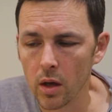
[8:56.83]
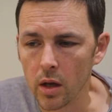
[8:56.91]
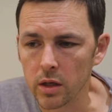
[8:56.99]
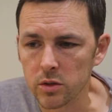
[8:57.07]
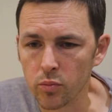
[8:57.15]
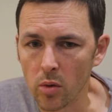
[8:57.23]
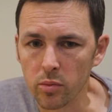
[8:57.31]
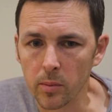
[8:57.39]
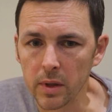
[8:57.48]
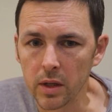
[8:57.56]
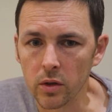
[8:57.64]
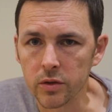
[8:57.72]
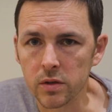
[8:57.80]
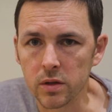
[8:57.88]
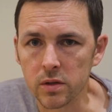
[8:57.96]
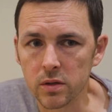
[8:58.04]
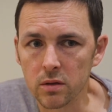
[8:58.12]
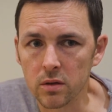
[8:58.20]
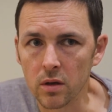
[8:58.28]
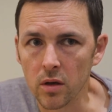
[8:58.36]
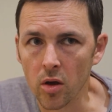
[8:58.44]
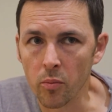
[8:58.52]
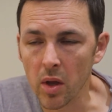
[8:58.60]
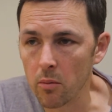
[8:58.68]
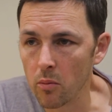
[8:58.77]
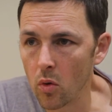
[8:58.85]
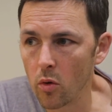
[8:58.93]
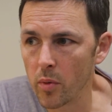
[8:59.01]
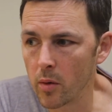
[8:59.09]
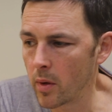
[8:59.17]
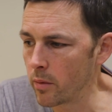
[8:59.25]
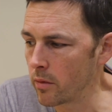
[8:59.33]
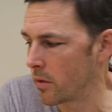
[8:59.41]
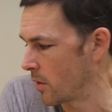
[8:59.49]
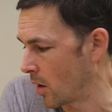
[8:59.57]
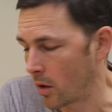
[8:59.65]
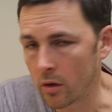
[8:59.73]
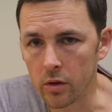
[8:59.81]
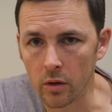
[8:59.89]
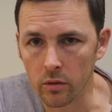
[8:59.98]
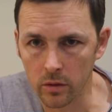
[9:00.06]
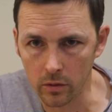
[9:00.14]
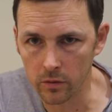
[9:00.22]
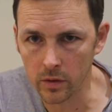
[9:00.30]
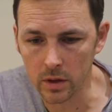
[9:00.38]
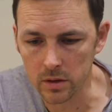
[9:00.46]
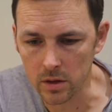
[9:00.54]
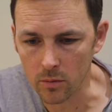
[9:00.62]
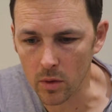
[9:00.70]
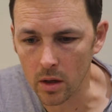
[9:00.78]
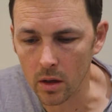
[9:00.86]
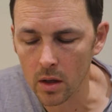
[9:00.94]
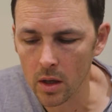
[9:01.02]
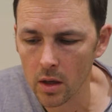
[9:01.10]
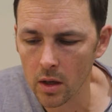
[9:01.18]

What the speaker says: it's probably cost us a bit more per month. I'll go through the figures in a minute.